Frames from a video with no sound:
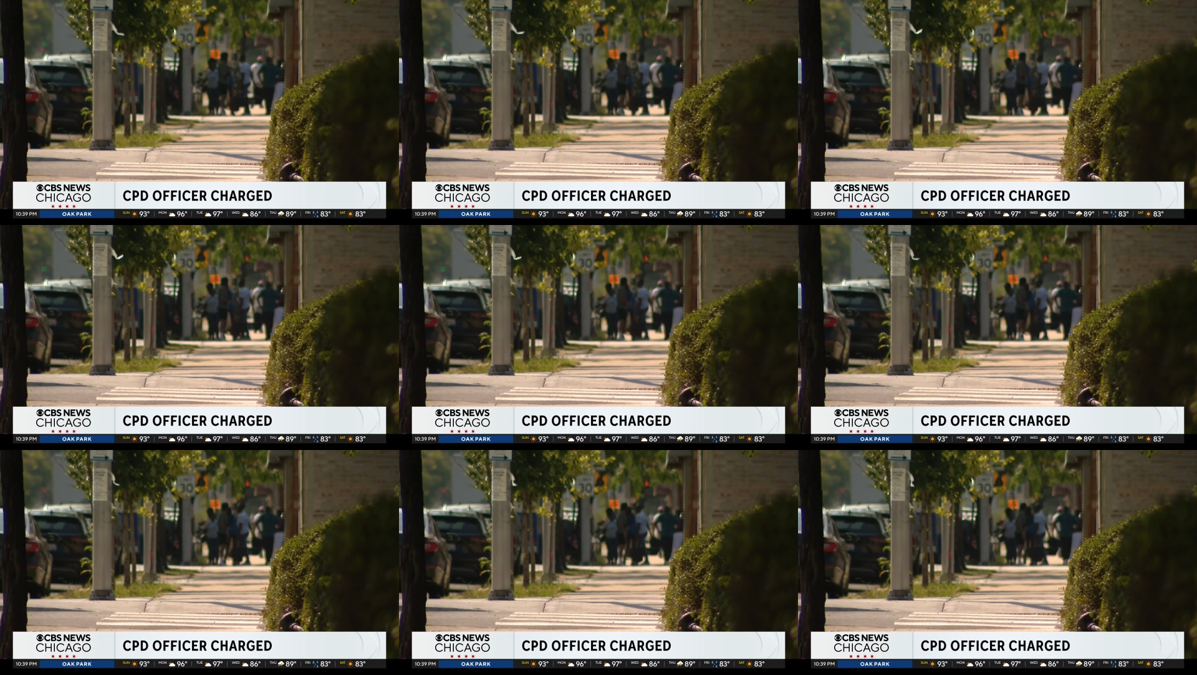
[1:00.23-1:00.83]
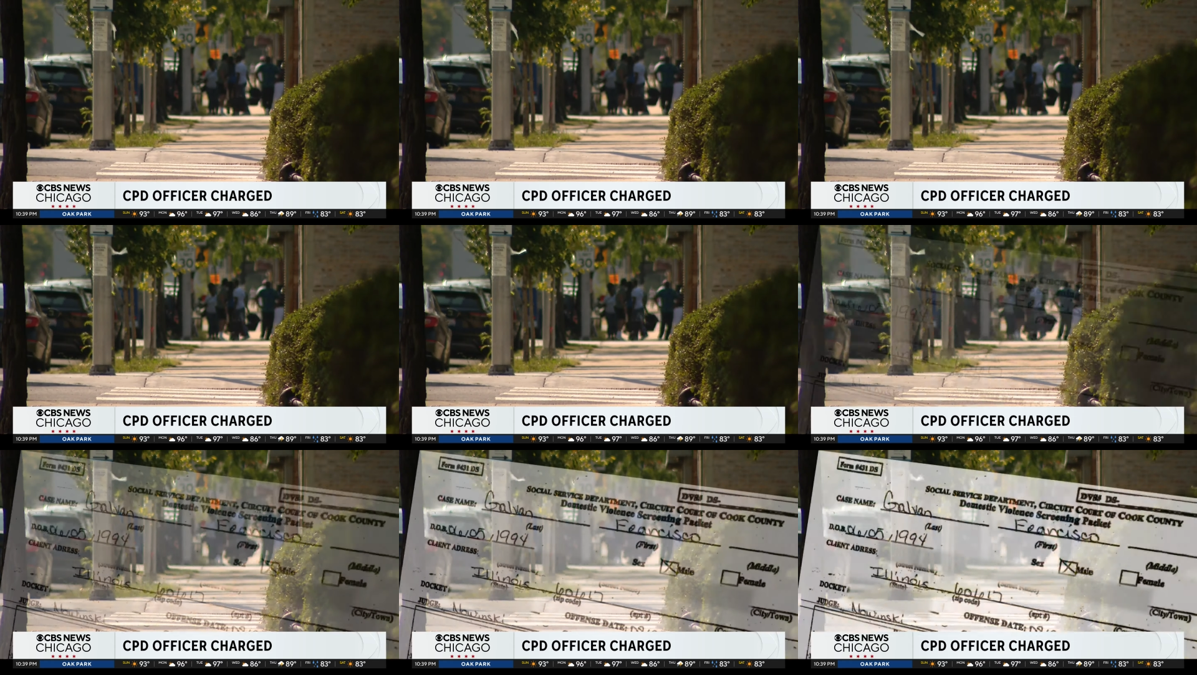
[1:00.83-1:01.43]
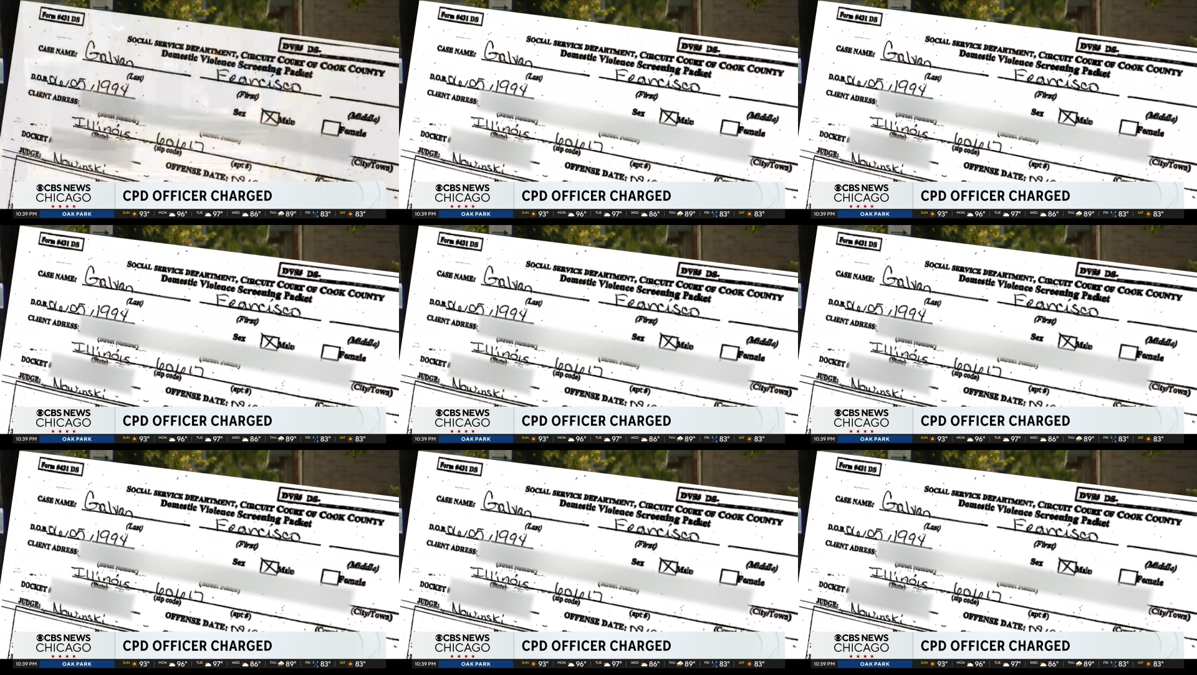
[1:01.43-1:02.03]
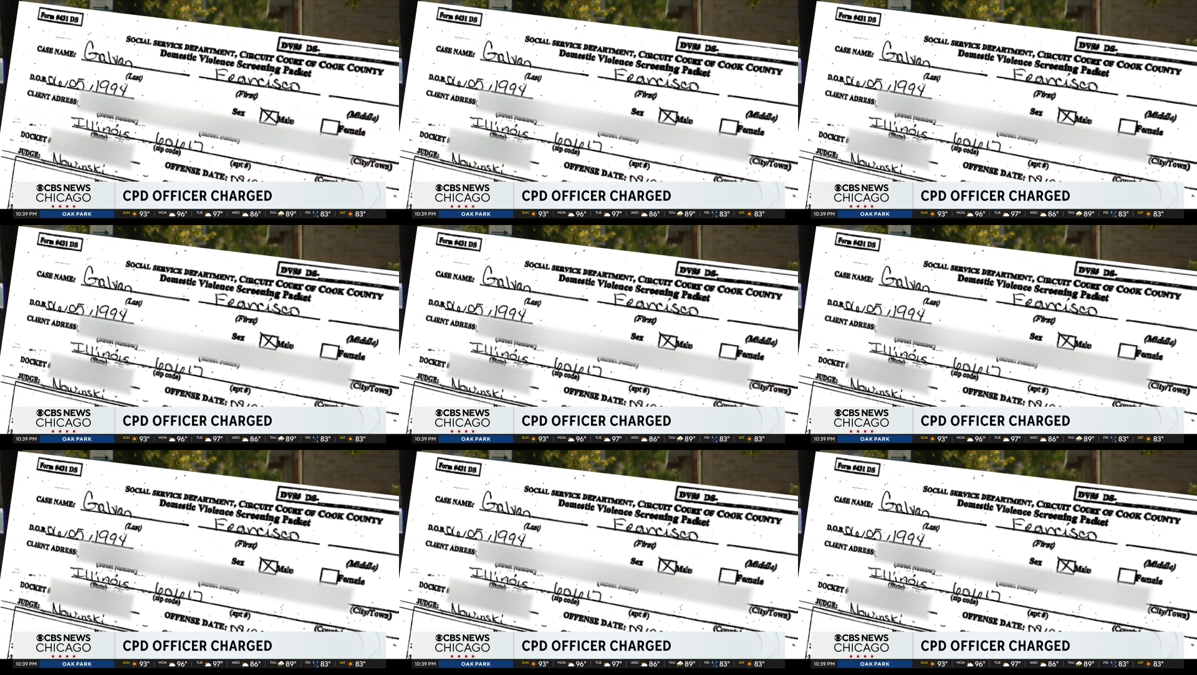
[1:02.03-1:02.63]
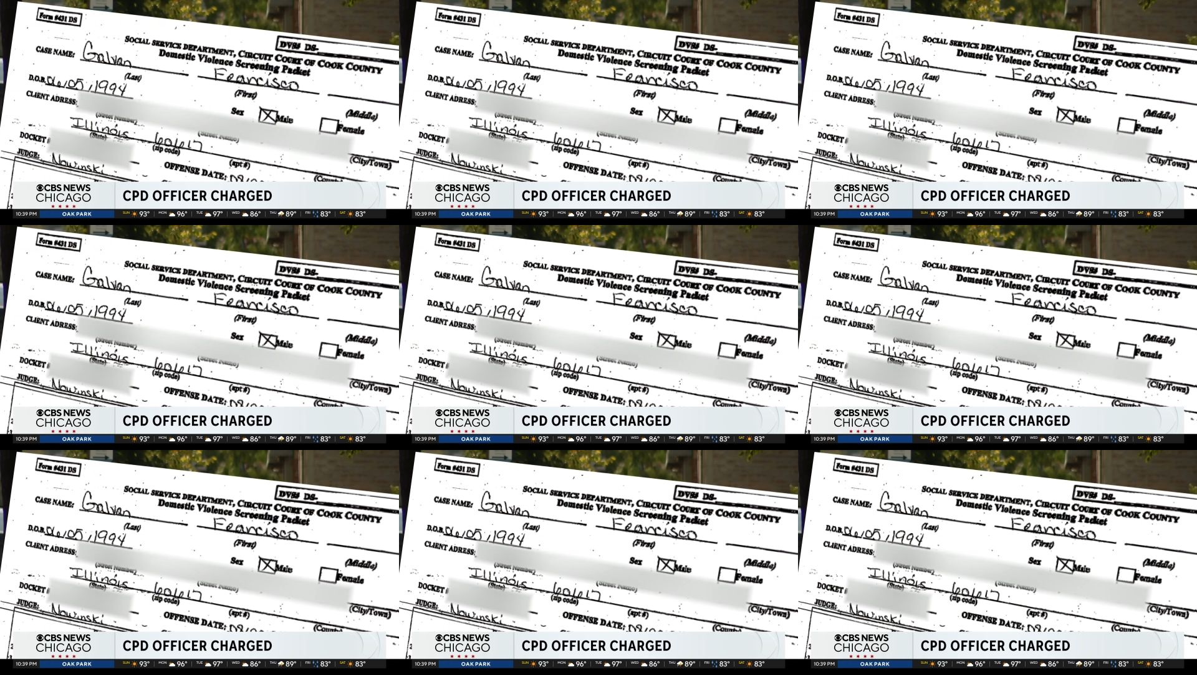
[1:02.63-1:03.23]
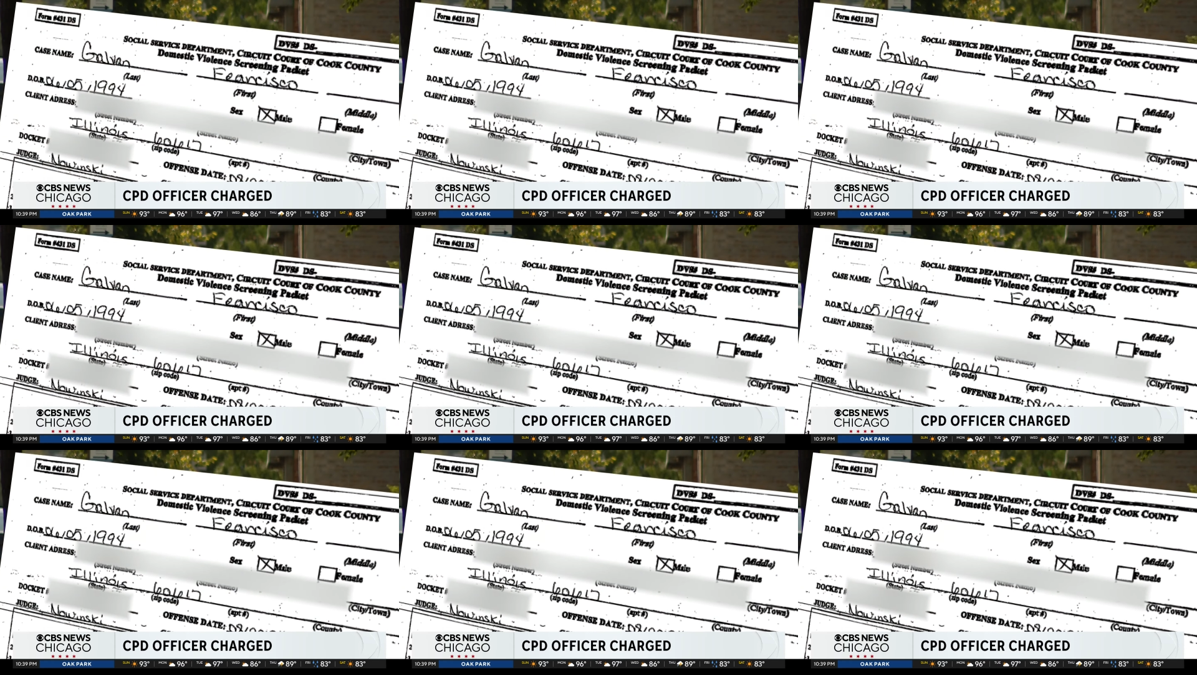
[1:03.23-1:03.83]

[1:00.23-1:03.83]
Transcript: (no speaker visible)